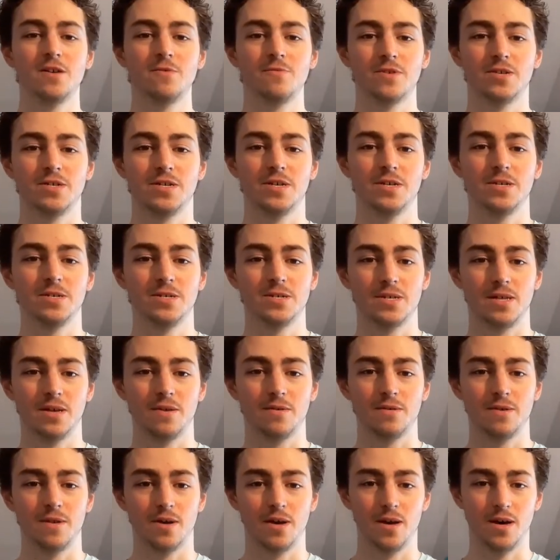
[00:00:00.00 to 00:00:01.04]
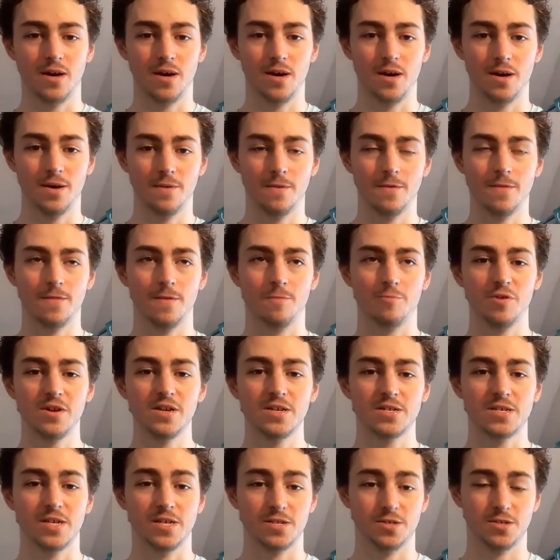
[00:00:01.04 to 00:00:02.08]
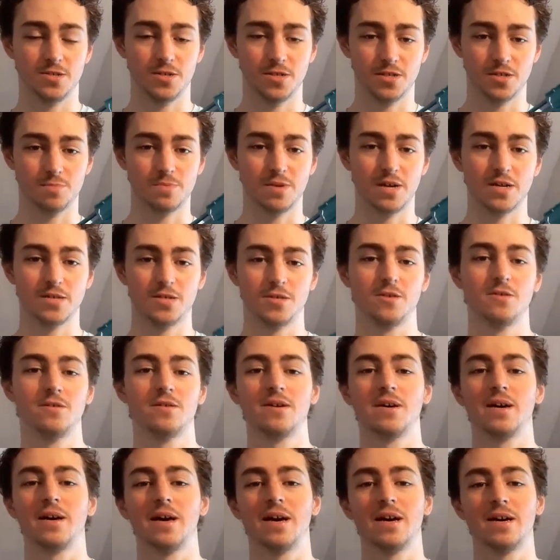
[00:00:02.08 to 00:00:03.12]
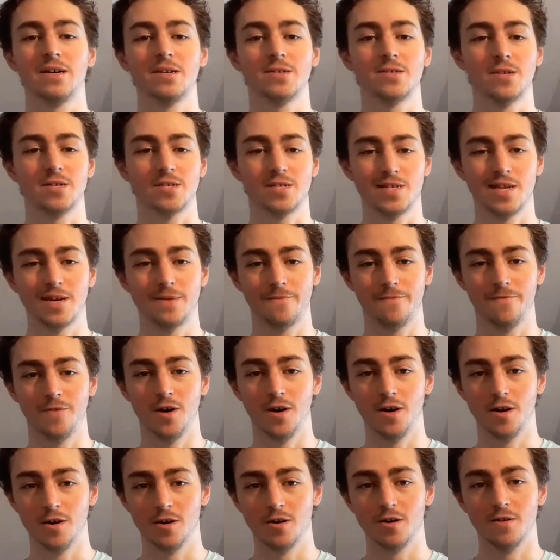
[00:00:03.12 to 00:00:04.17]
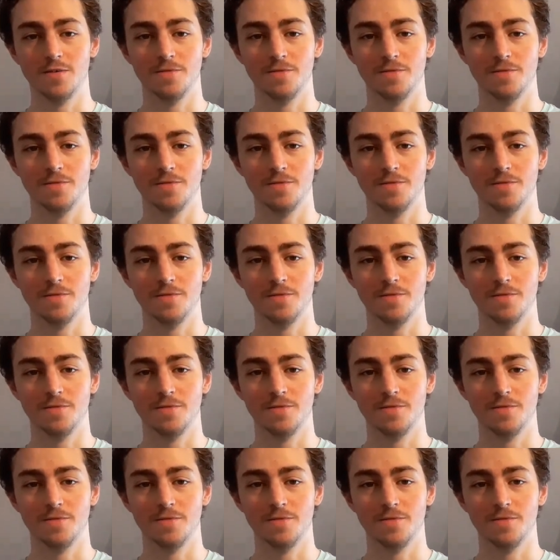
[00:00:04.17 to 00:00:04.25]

which is the predecessor to this blaster, has slam fire.